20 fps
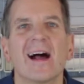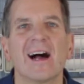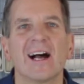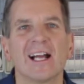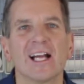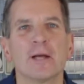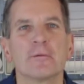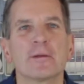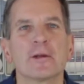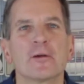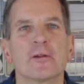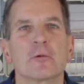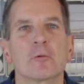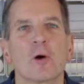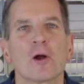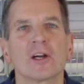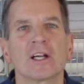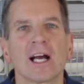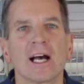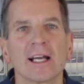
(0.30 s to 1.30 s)
Hi, I'm Gary the
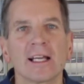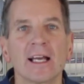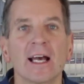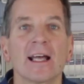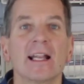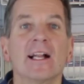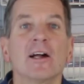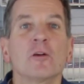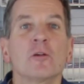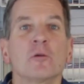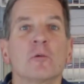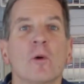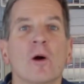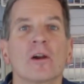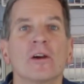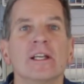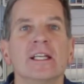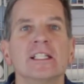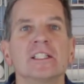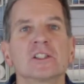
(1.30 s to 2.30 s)
Water Guy, and I own the
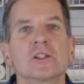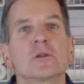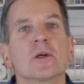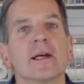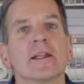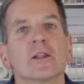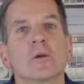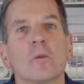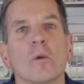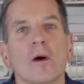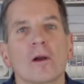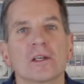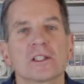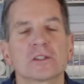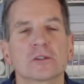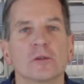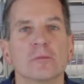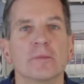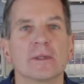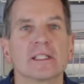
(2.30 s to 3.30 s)
WaterEstore and the Water
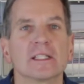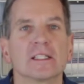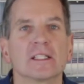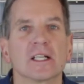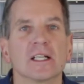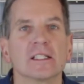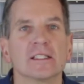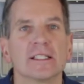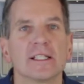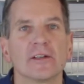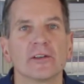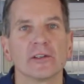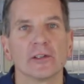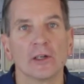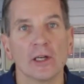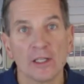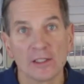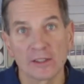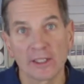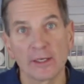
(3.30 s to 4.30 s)
Store Midland,
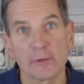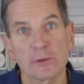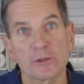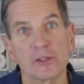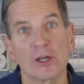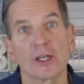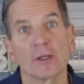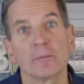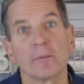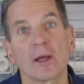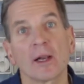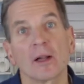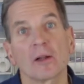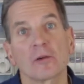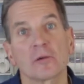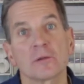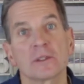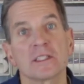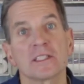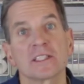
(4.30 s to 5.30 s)
Ontario. Today we're talking about how
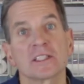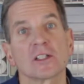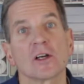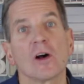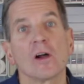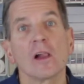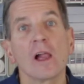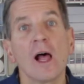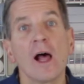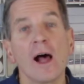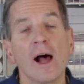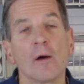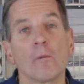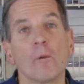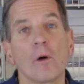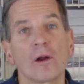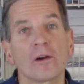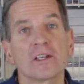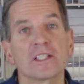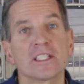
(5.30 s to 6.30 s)
to install a
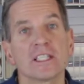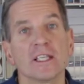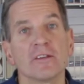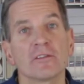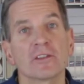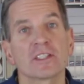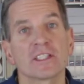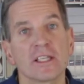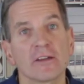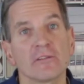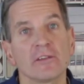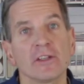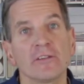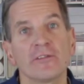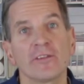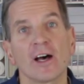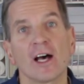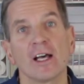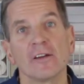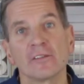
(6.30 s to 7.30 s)
Water Saver
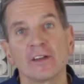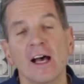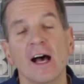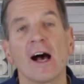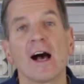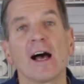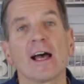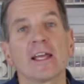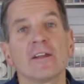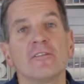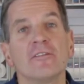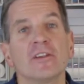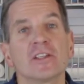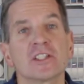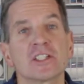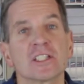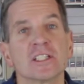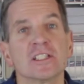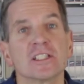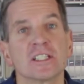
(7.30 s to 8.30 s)
75 high
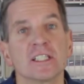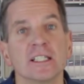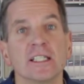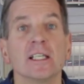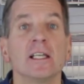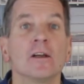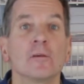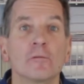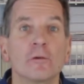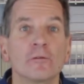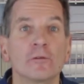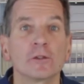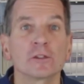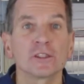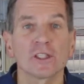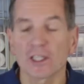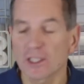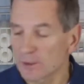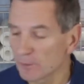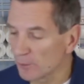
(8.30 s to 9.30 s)
efficiency
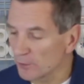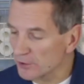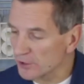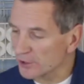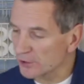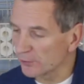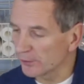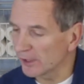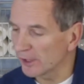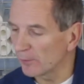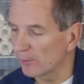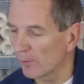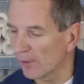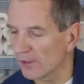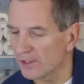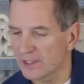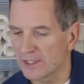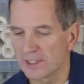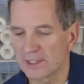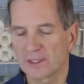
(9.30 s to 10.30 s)
reverse osmosis drinking
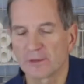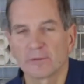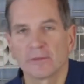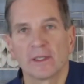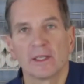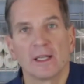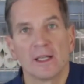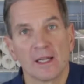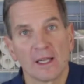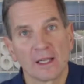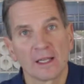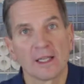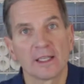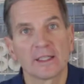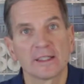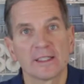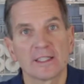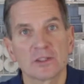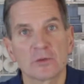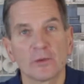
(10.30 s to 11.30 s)
water system
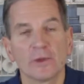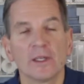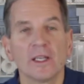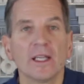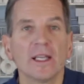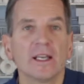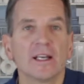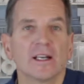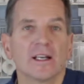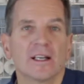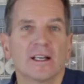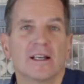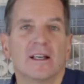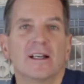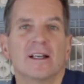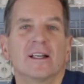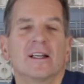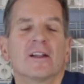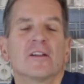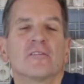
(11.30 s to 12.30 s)
like this one here.
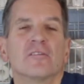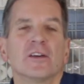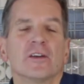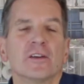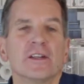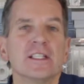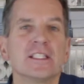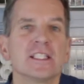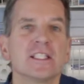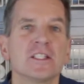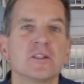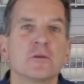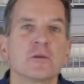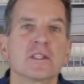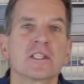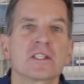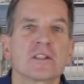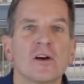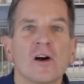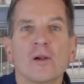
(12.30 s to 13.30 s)
Very easy to
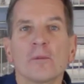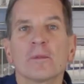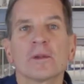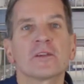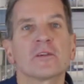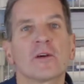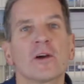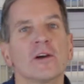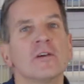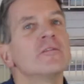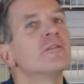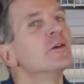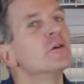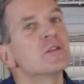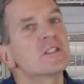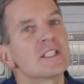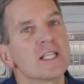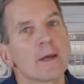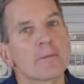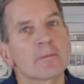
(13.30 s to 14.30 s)
install, but there are a few
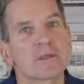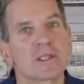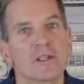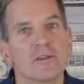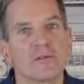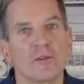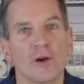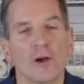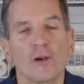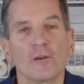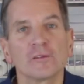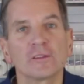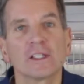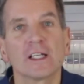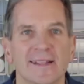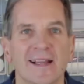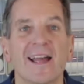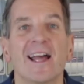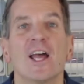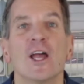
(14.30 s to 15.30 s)
steps
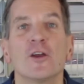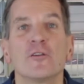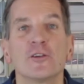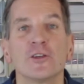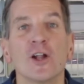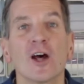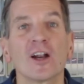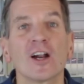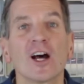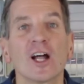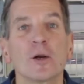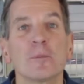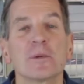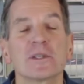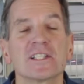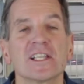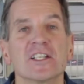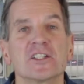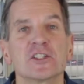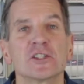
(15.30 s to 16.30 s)
involved. If you're not
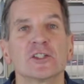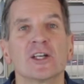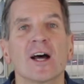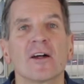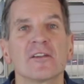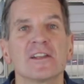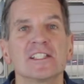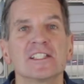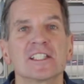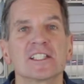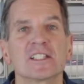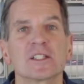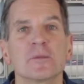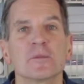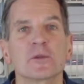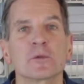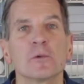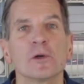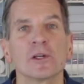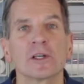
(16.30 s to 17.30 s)
100% sure how these
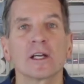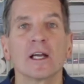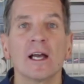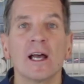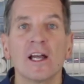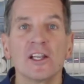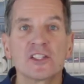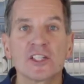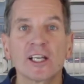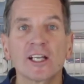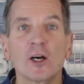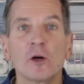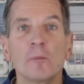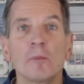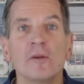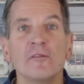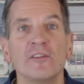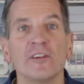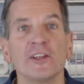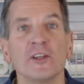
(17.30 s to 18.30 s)
systems work, check out
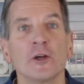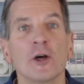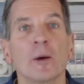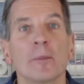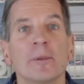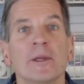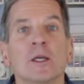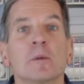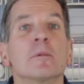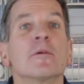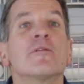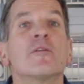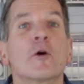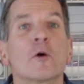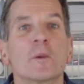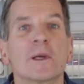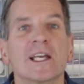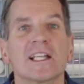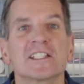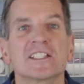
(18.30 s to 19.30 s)
my video up here
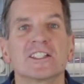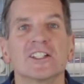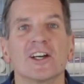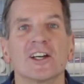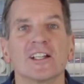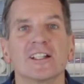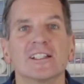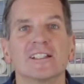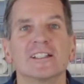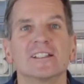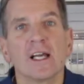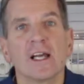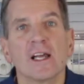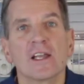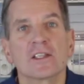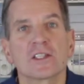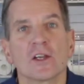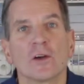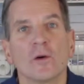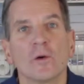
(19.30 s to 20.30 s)
before we get started.
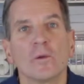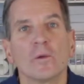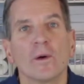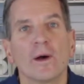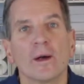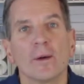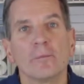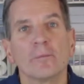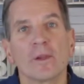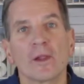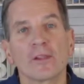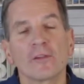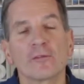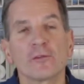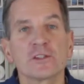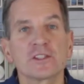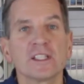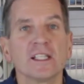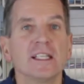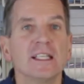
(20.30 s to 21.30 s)
So the
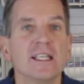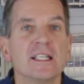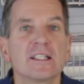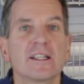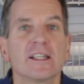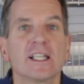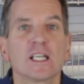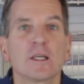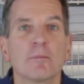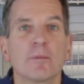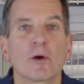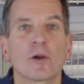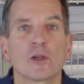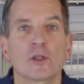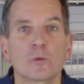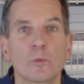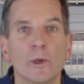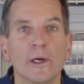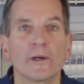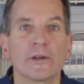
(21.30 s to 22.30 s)
first thing you need to think about
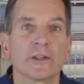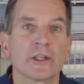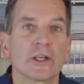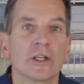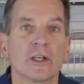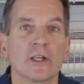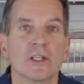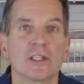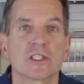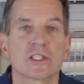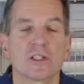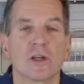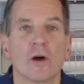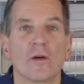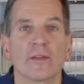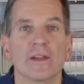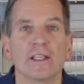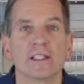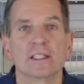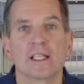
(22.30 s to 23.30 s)
is where you're going to
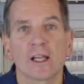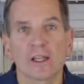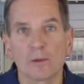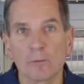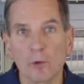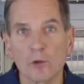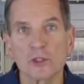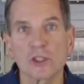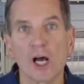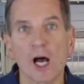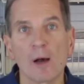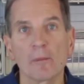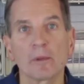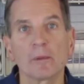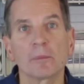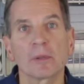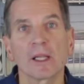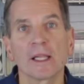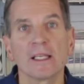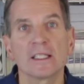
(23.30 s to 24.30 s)
install this. The most
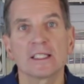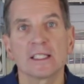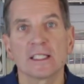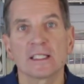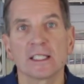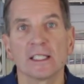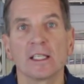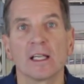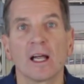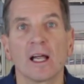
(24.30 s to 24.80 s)
common place is